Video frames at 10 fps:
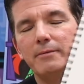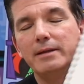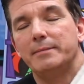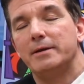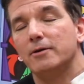the way,
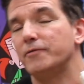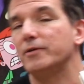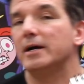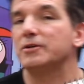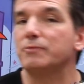let me know if you
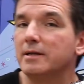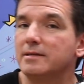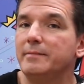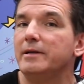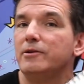guys want to
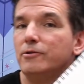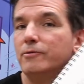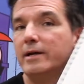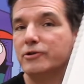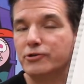see me
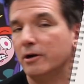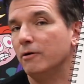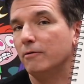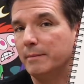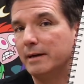do a
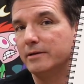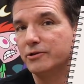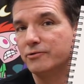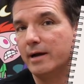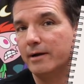show about
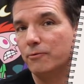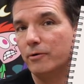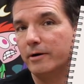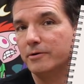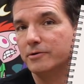these dragon
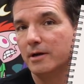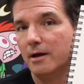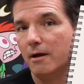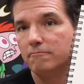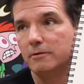warriors.
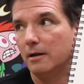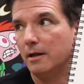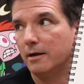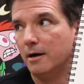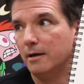What'll
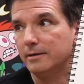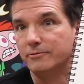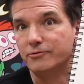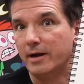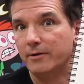I call it?
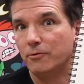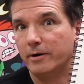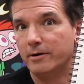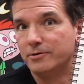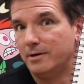Dragon
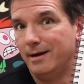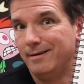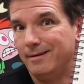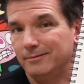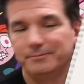warriors? I
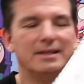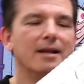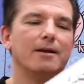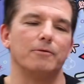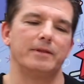don't know.
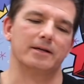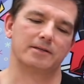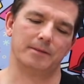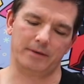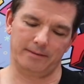We'll think of
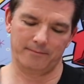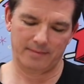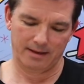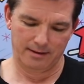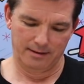something.
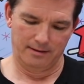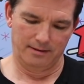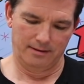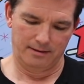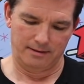
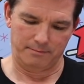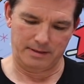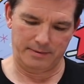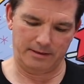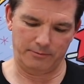
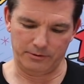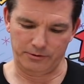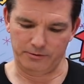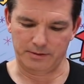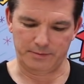Maybe I will
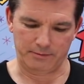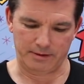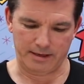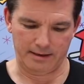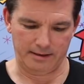do something
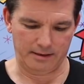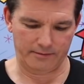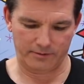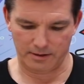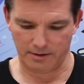with that. You
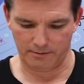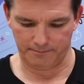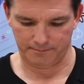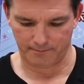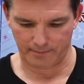never know.
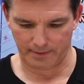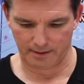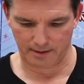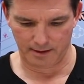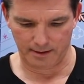
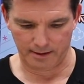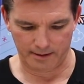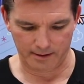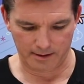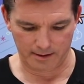
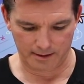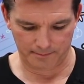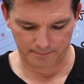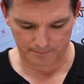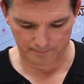And,
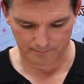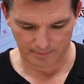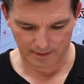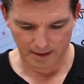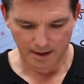oh,
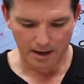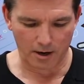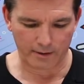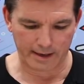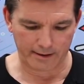
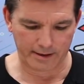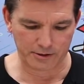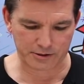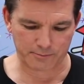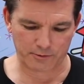now
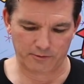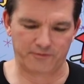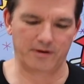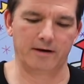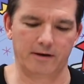here's some real
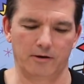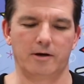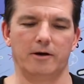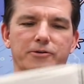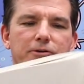fun little
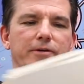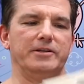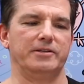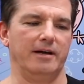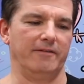
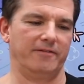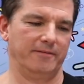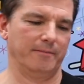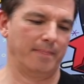cartoony stuff.